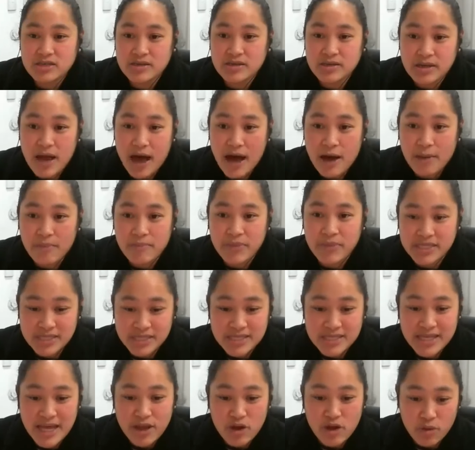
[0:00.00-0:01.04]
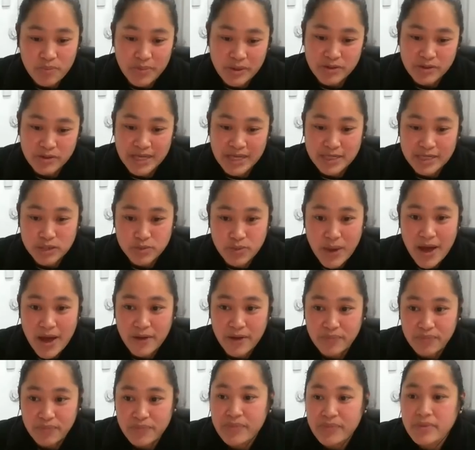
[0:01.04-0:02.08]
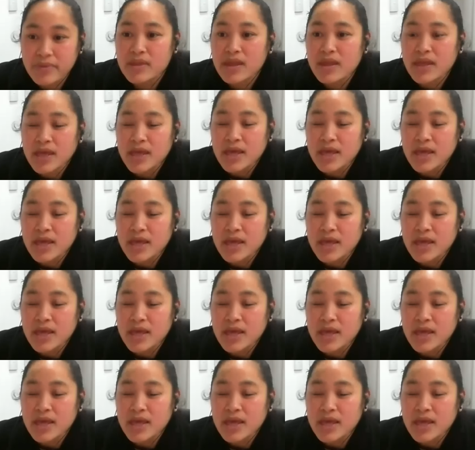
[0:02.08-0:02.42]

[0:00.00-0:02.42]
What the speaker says: to the business that you're building as well.